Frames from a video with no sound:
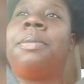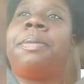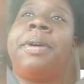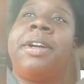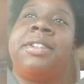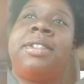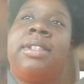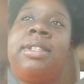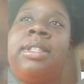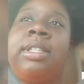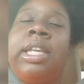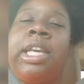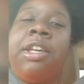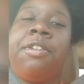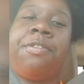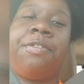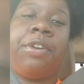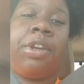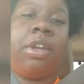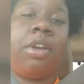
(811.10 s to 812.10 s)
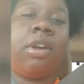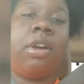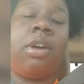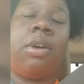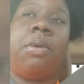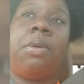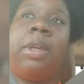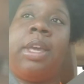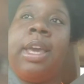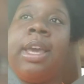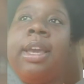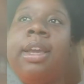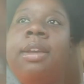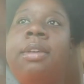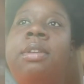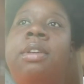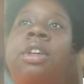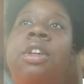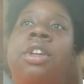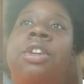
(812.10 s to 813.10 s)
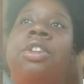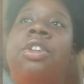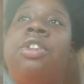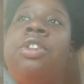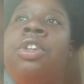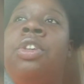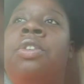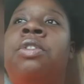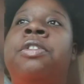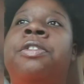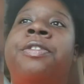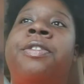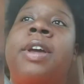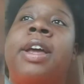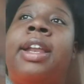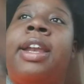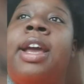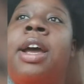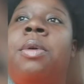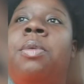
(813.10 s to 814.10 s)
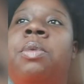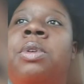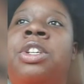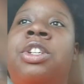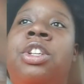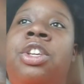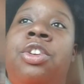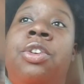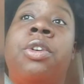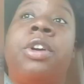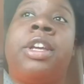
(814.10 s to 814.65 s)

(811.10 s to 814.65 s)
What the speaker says: person's gift for your own gain. You find out what your